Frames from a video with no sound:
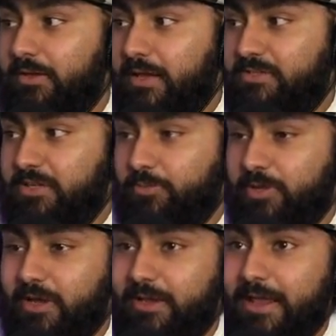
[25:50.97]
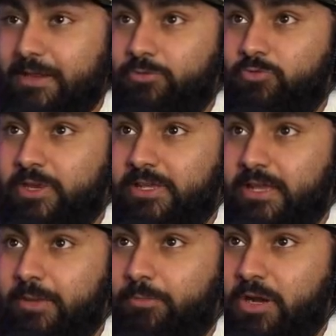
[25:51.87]
Next up, we got
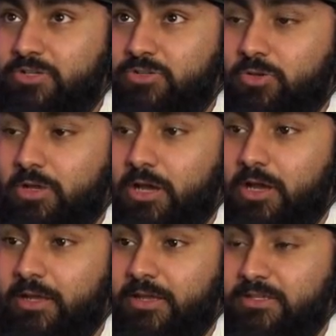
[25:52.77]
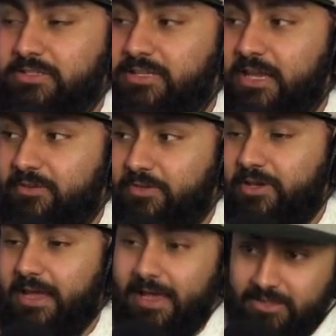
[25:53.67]
Enrique Barzola against
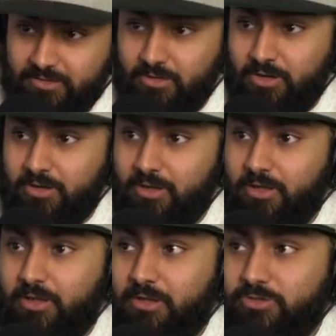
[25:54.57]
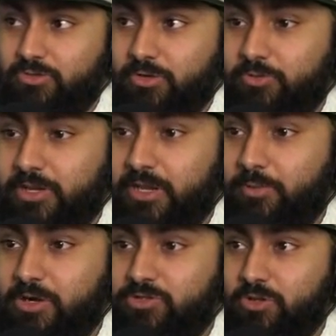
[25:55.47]
Kevin Aguilar. So Enrique
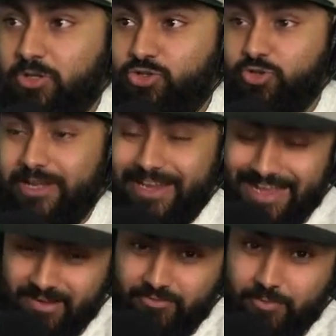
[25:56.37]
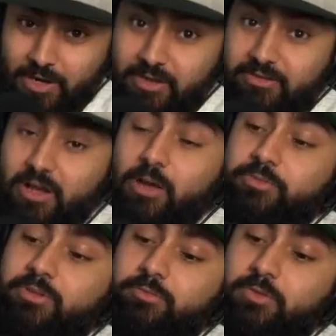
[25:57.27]
Barzola training out of American Top
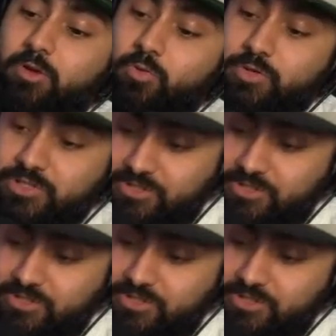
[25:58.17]
Team, which